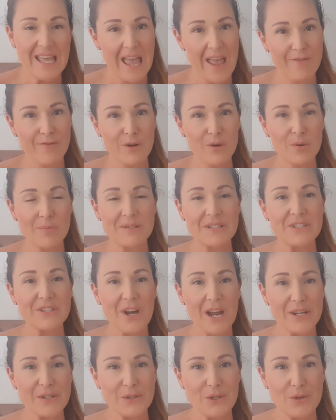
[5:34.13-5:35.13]
Every Woman's
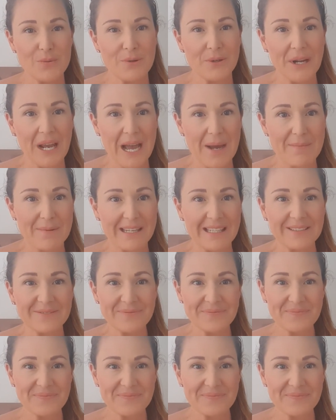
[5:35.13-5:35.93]
Guide to Hormone Harmony.